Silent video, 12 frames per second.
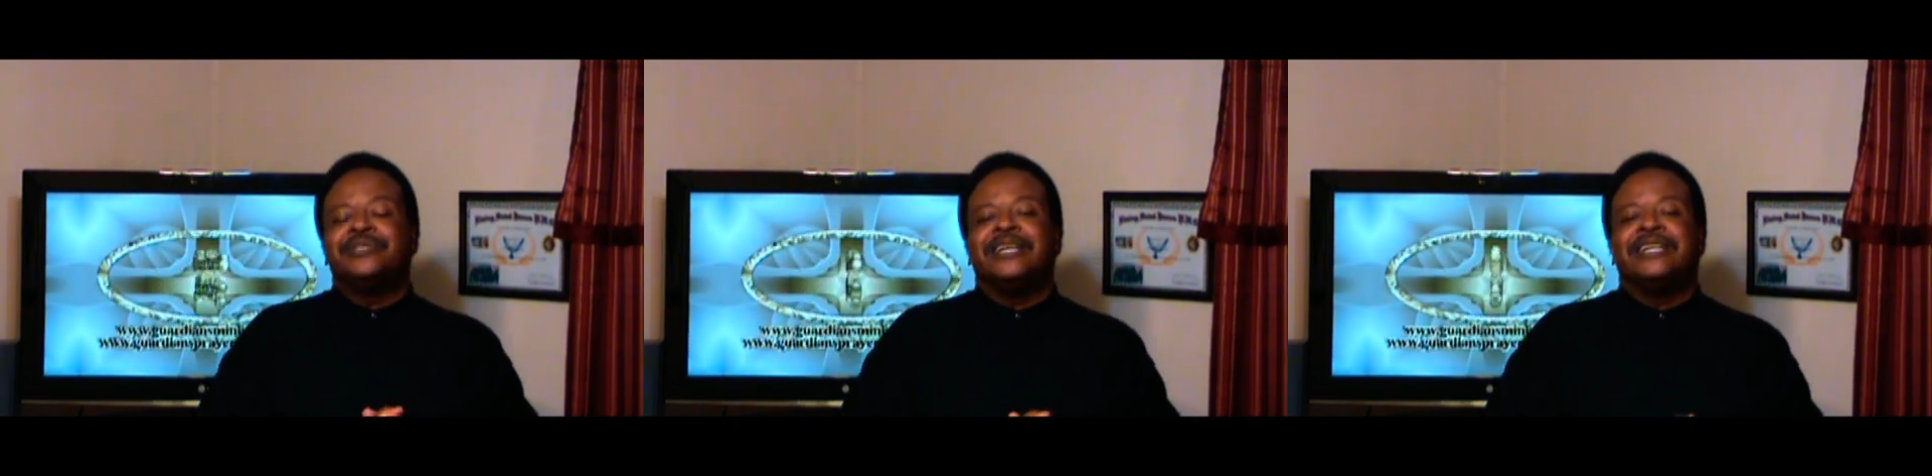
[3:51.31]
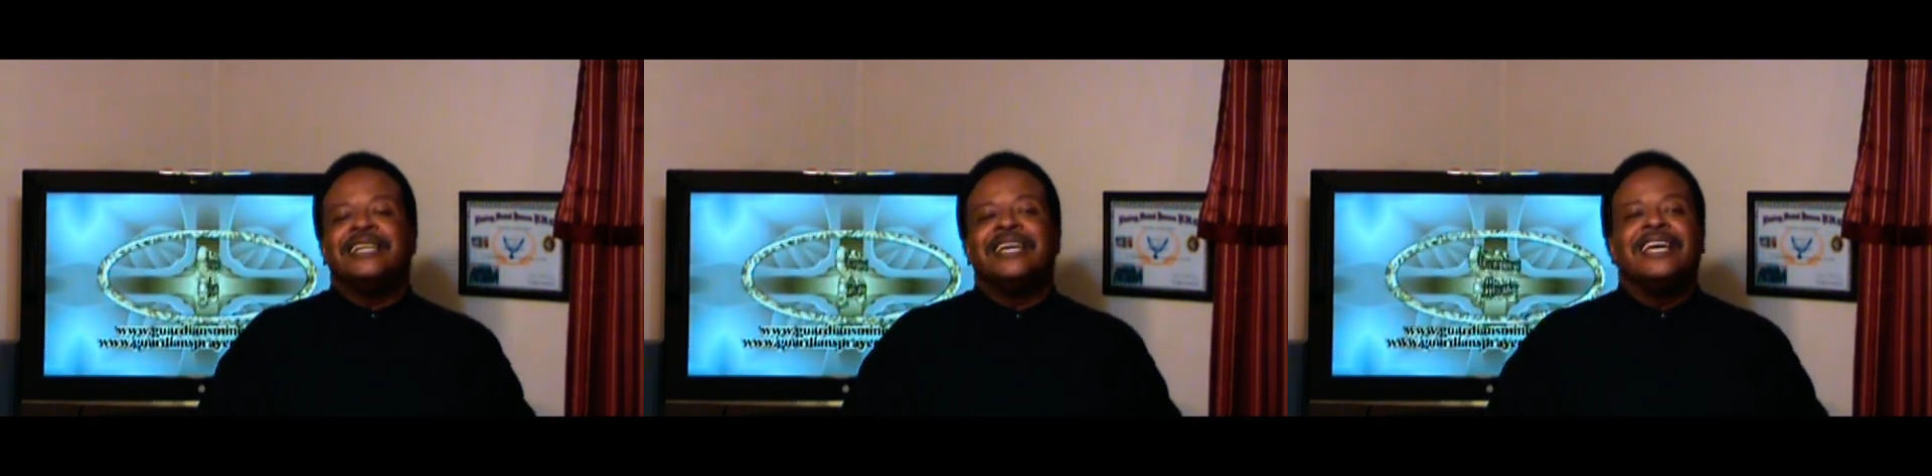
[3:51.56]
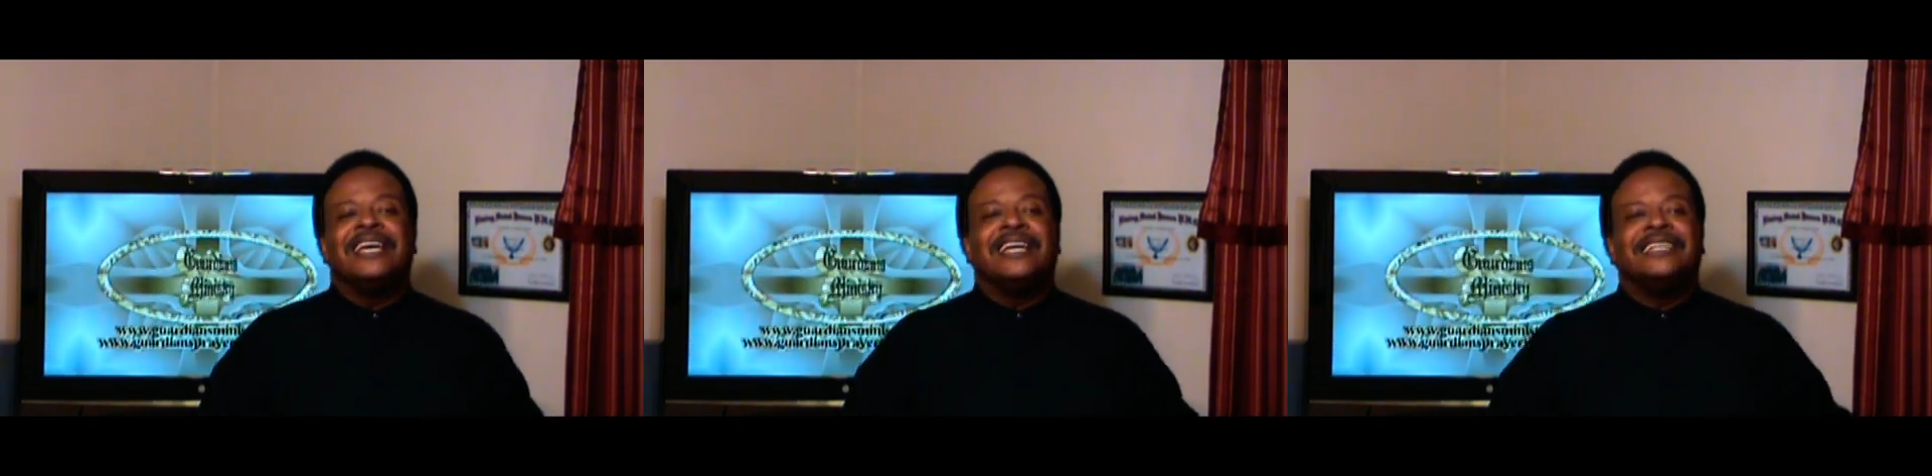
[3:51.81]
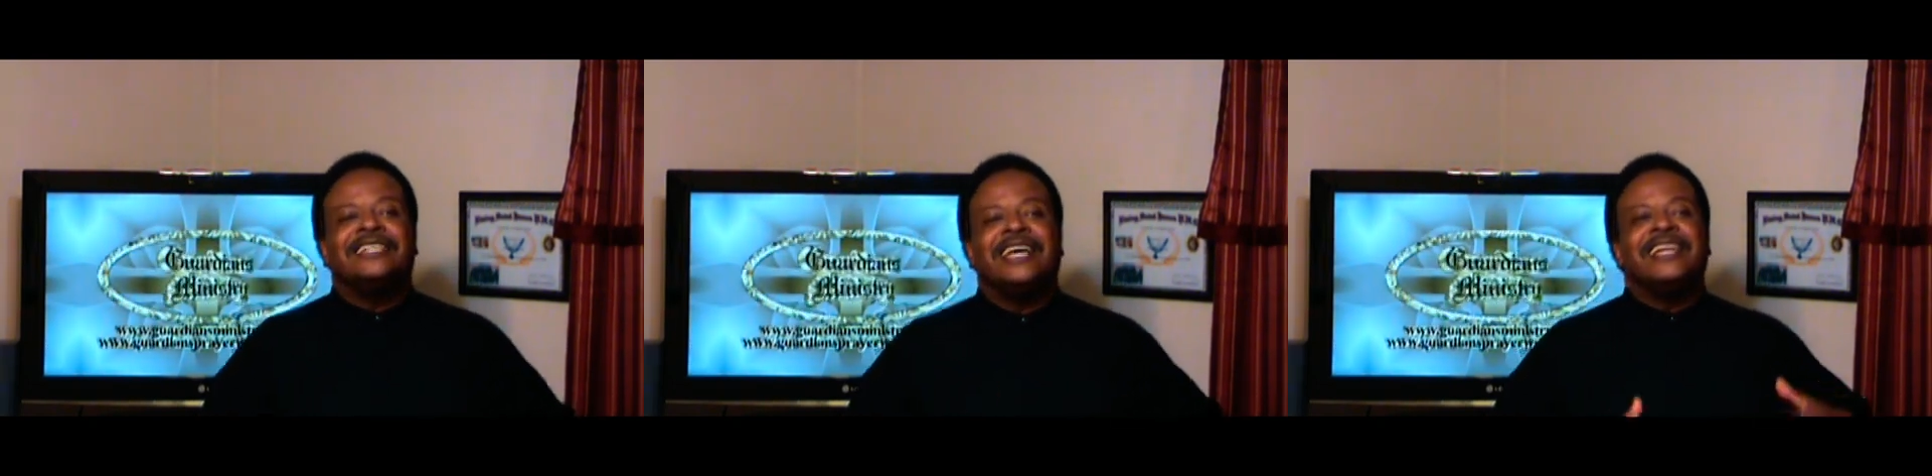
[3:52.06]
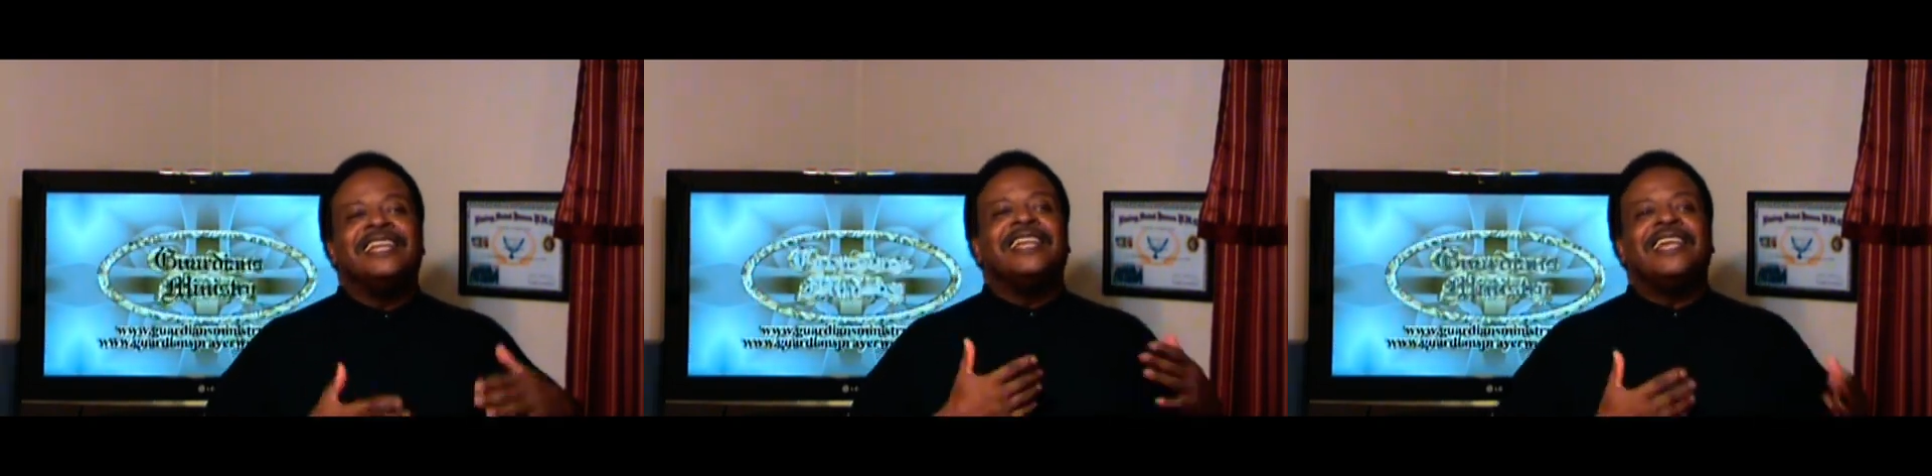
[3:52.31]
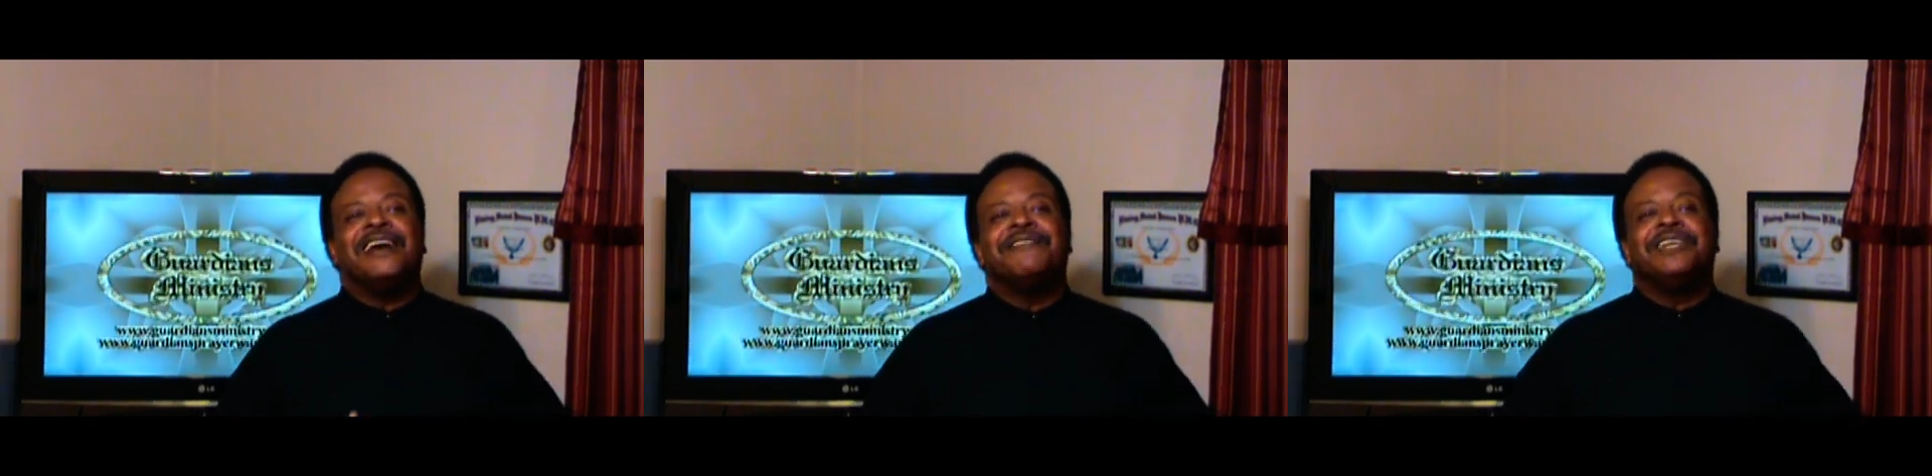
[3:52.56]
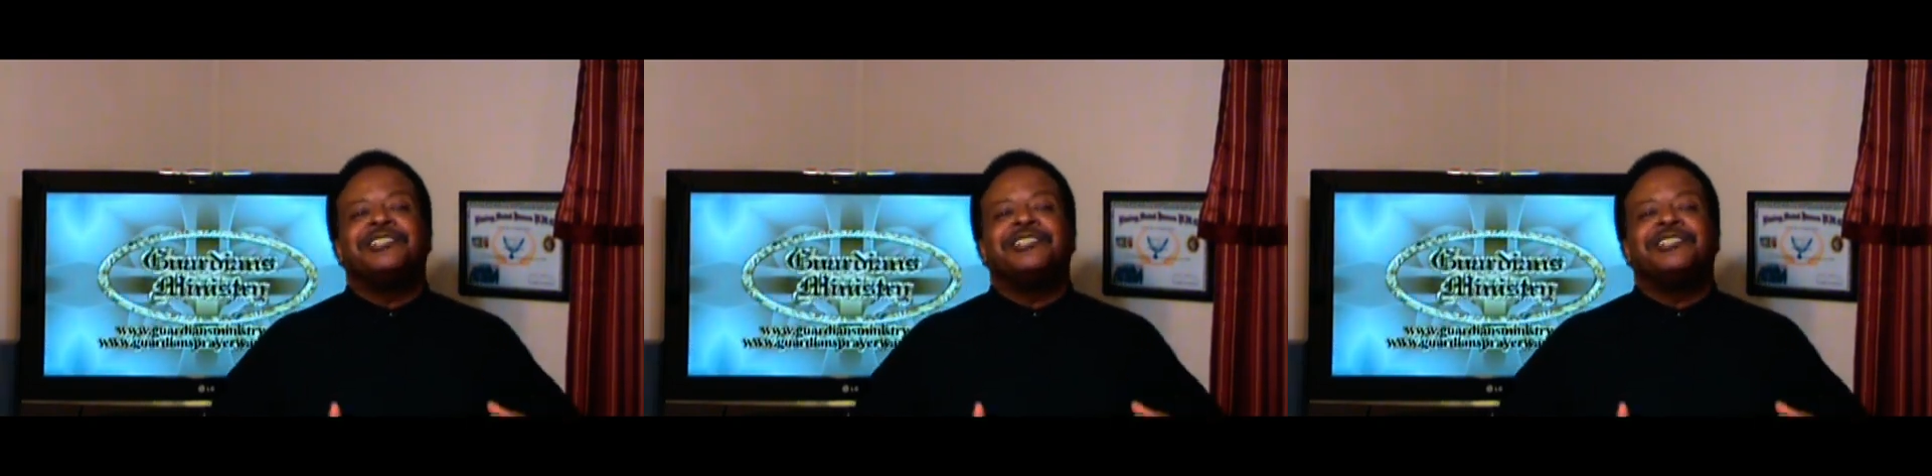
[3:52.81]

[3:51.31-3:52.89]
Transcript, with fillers: and they left.